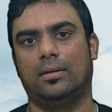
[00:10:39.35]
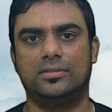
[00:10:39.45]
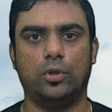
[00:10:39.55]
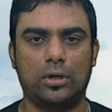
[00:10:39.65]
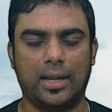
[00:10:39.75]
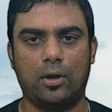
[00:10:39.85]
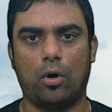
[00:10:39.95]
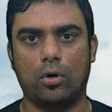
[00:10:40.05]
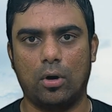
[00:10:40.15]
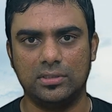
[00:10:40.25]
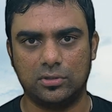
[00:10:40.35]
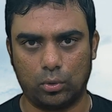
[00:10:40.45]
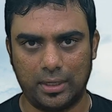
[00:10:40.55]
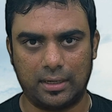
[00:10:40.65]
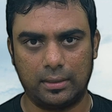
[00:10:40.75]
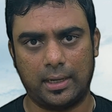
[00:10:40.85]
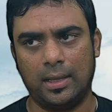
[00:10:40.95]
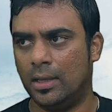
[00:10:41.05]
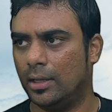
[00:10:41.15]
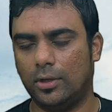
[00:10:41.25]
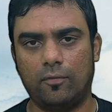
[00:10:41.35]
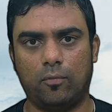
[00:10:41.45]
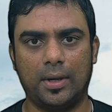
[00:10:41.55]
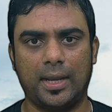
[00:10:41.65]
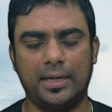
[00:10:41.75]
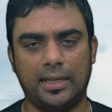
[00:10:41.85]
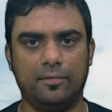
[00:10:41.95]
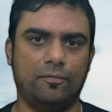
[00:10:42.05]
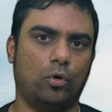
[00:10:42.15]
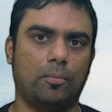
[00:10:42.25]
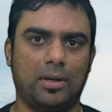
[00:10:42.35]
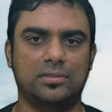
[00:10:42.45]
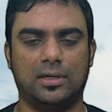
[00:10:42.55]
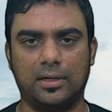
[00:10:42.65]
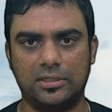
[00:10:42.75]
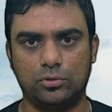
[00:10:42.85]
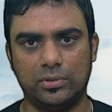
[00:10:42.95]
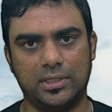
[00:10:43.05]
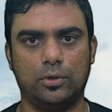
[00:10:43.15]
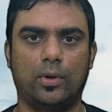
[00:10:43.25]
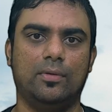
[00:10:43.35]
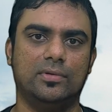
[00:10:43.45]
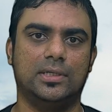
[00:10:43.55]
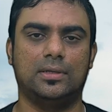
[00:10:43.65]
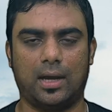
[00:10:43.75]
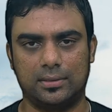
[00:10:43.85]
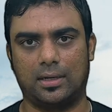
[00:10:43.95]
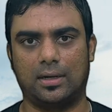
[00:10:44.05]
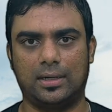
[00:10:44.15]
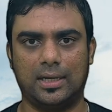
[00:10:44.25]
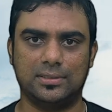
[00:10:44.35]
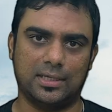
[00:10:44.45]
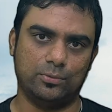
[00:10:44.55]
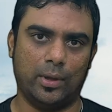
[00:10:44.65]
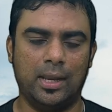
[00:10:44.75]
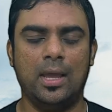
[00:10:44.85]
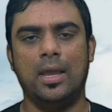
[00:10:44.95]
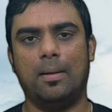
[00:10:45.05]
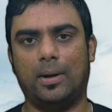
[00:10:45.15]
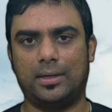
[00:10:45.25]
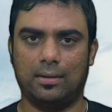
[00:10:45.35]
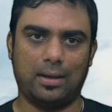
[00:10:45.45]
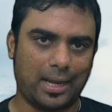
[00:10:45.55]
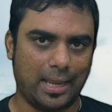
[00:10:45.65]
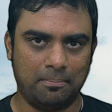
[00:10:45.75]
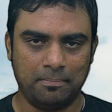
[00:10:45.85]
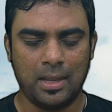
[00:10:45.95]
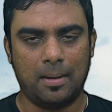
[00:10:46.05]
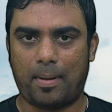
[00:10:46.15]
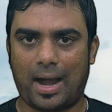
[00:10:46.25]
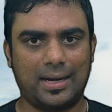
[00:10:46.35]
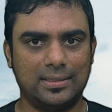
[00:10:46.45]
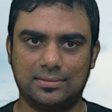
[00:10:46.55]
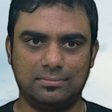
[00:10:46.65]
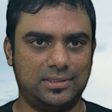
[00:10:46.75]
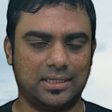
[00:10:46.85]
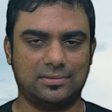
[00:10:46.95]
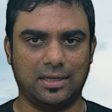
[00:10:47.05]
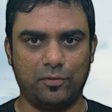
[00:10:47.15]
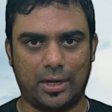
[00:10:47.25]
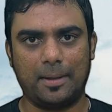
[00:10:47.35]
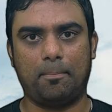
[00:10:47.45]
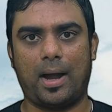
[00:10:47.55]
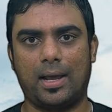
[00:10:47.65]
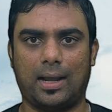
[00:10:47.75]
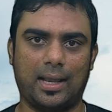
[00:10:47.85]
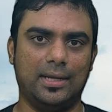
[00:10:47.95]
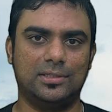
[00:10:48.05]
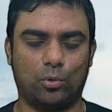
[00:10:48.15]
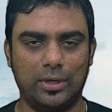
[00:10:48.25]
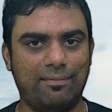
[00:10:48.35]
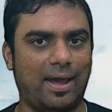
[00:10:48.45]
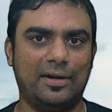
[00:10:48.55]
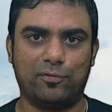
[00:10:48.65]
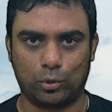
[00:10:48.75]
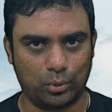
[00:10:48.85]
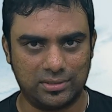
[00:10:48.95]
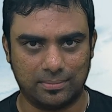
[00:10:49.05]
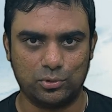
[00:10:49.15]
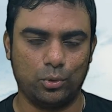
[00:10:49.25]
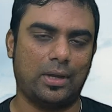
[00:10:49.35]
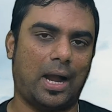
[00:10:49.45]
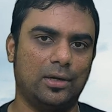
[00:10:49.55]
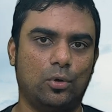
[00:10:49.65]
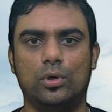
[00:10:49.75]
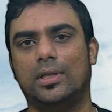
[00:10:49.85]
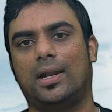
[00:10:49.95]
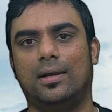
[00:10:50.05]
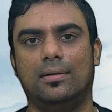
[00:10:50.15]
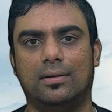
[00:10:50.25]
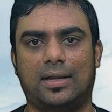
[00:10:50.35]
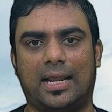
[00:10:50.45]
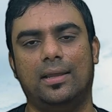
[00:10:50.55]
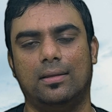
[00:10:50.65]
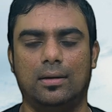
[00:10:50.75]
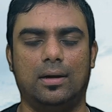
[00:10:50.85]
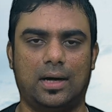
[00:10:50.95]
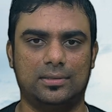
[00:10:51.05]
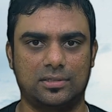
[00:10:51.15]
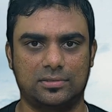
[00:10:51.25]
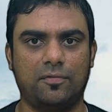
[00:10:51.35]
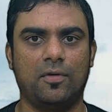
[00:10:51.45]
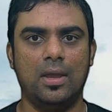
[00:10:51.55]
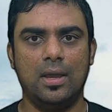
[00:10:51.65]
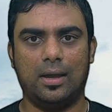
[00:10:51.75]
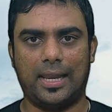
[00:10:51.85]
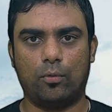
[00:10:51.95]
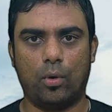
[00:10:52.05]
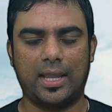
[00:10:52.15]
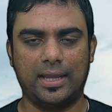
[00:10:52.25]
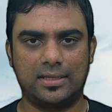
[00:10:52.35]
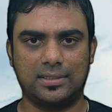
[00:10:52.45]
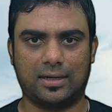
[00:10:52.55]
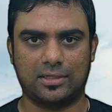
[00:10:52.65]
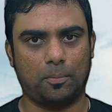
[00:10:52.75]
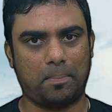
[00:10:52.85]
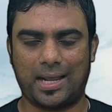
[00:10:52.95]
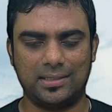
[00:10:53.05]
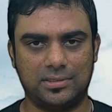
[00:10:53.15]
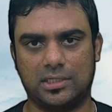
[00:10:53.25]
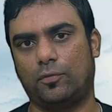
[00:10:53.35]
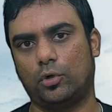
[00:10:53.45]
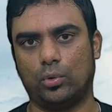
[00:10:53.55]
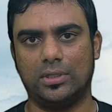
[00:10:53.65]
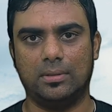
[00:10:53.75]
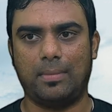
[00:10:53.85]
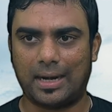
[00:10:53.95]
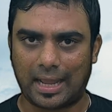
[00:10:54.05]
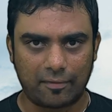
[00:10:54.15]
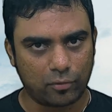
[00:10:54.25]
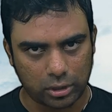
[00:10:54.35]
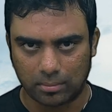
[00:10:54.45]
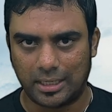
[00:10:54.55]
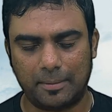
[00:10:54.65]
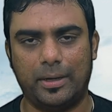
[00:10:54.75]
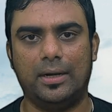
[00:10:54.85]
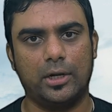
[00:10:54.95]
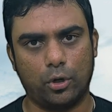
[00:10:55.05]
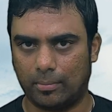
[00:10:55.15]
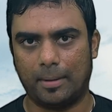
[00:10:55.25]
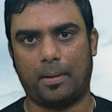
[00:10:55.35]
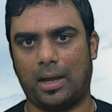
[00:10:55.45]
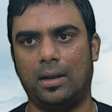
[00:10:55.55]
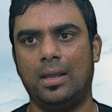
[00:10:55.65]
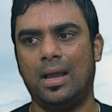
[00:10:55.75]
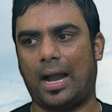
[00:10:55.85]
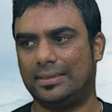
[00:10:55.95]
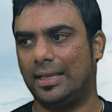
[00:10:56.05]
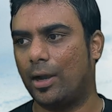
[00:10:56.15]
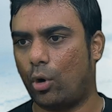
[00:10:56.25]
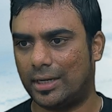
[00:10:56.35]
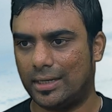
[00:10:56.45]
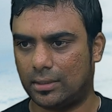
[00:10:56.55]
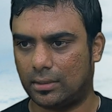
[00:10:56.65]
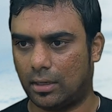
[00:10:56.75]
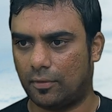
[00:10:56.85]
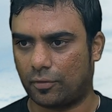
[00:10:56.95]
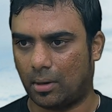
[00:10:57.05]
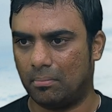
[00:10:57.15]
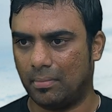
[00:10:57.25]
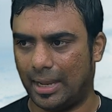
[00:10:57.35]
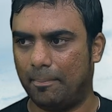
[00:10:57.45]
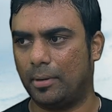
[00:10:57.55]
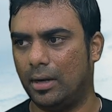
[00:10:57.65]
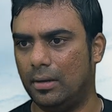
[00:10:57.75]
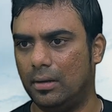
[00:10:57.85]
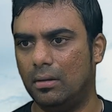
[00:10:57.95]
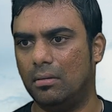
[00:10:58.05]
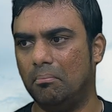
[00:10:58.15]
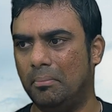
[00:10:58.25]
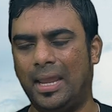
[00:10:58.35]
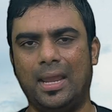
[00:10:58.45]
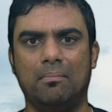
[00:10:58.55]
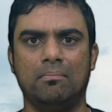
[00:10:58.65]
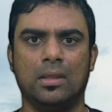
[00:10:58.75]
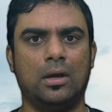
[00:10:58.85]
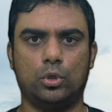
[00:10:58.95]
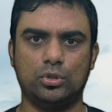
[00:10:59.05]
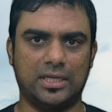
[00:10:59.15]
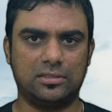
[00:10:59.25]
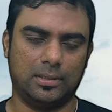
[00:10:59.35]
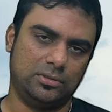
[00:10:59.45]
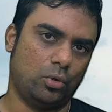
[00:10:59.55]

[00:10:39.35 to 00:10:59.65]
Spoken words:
It's not like Hong Kong is the only country. You have 194 plus countries to visit. You can visit other countries as well. But again, PAR is just, if you get a PAR, again, it's only valid for tourism. So you can't go there and try other stuff like working, etc. So PAR is just for tourism, and I have got a multiple entry on my PAR. I think I got it from April, May to 6 months.